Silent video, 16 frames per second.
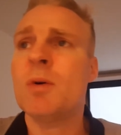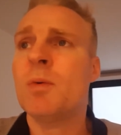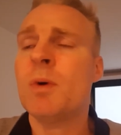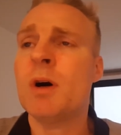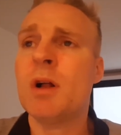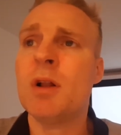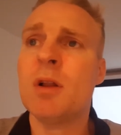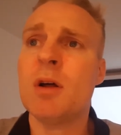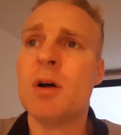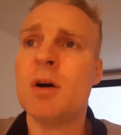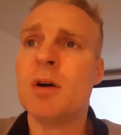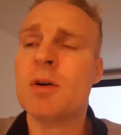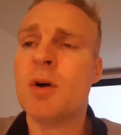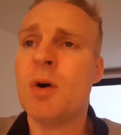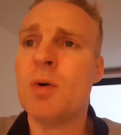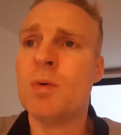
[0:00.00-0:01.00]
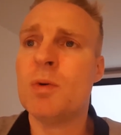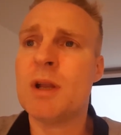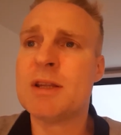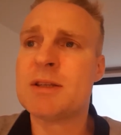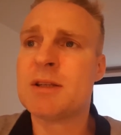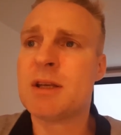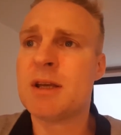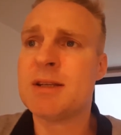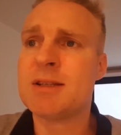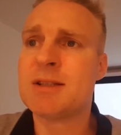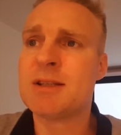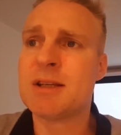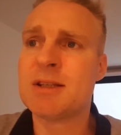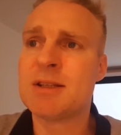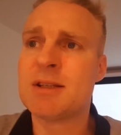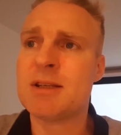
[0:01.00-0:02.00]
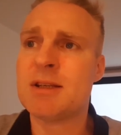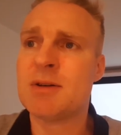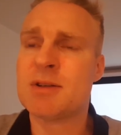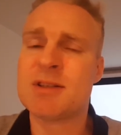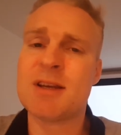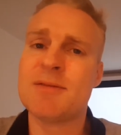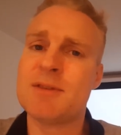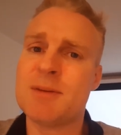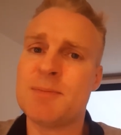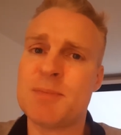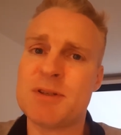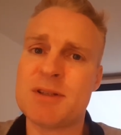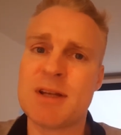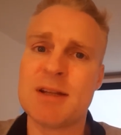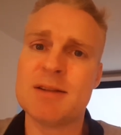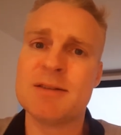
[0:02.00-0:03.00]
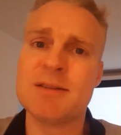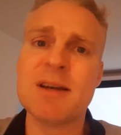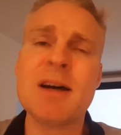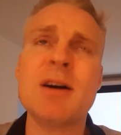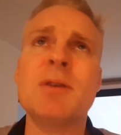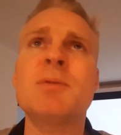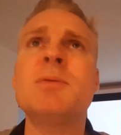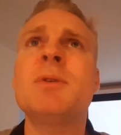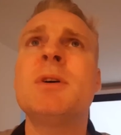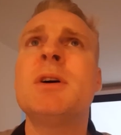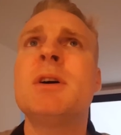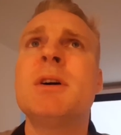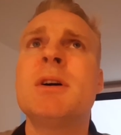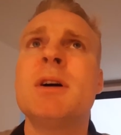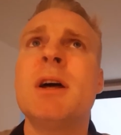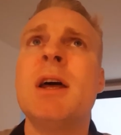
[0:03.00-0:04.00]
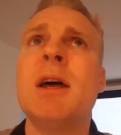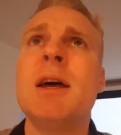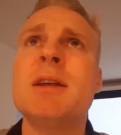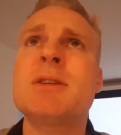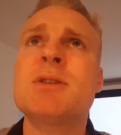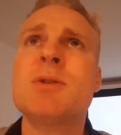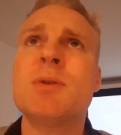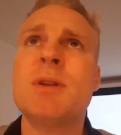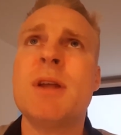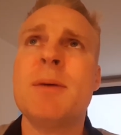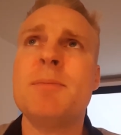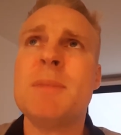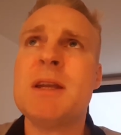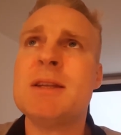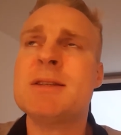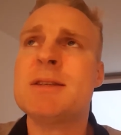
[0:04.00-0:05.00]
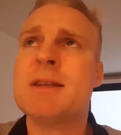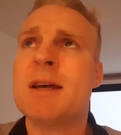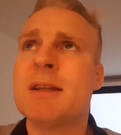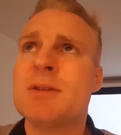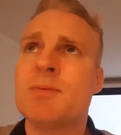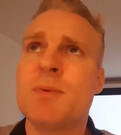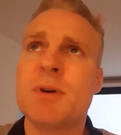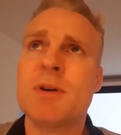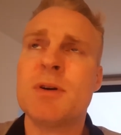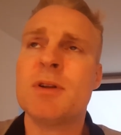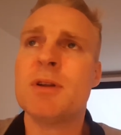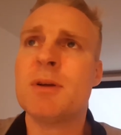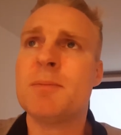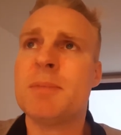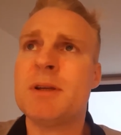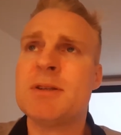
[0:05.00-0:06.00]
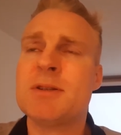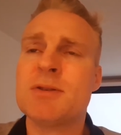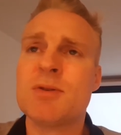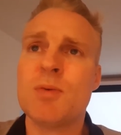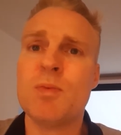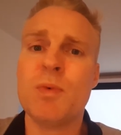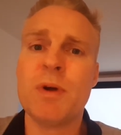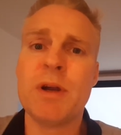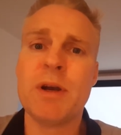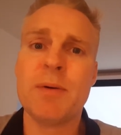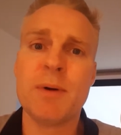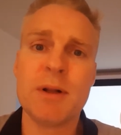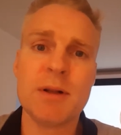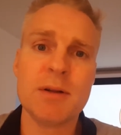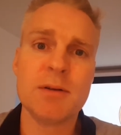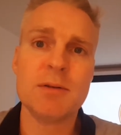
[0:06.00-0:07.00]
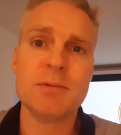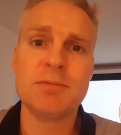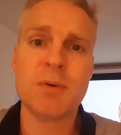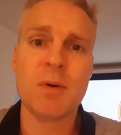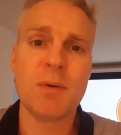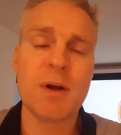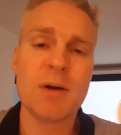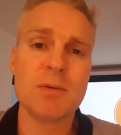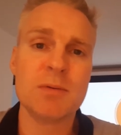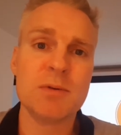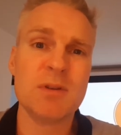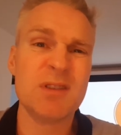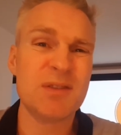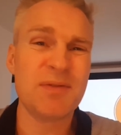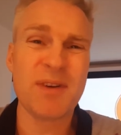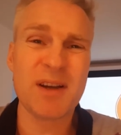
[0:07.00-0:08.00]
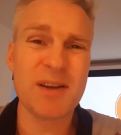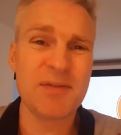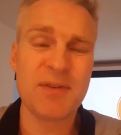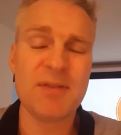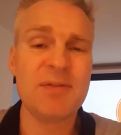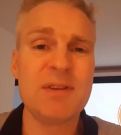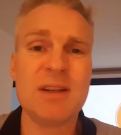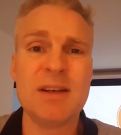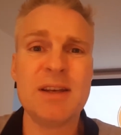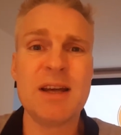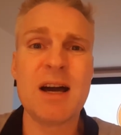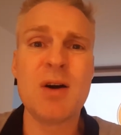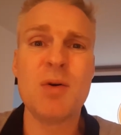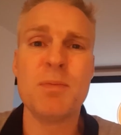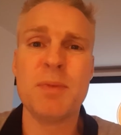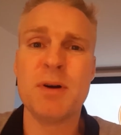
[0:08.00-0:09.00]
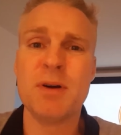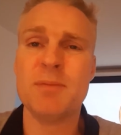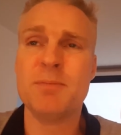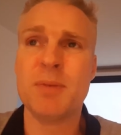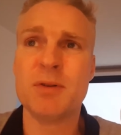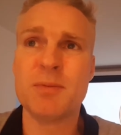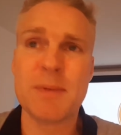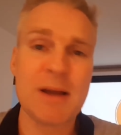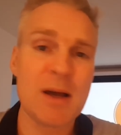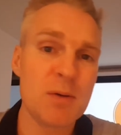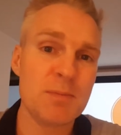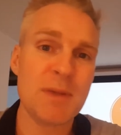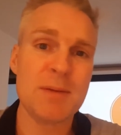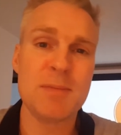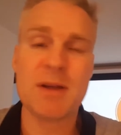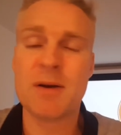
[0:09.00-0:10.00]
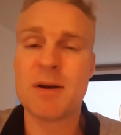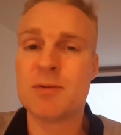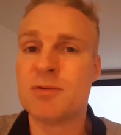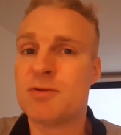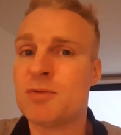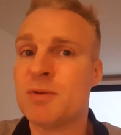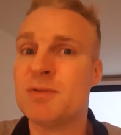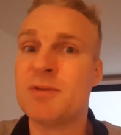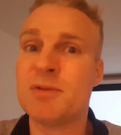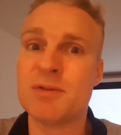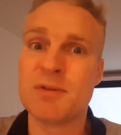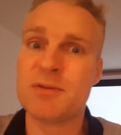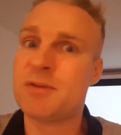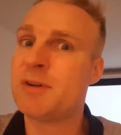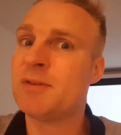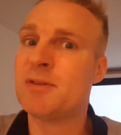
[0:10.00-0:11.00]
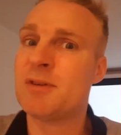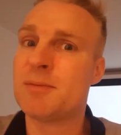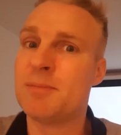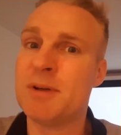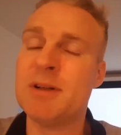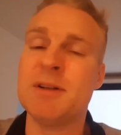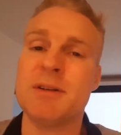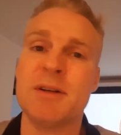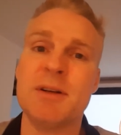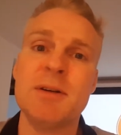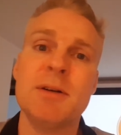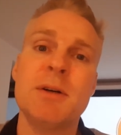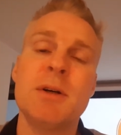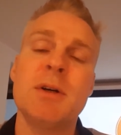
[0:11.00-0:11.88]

well, uh, go, let's say, 60 or 70% down. And so that means that we're gonna be somewhere, well, uh, around not 550 now, but bottoming out maybe around 200 or 300 billion. Huh?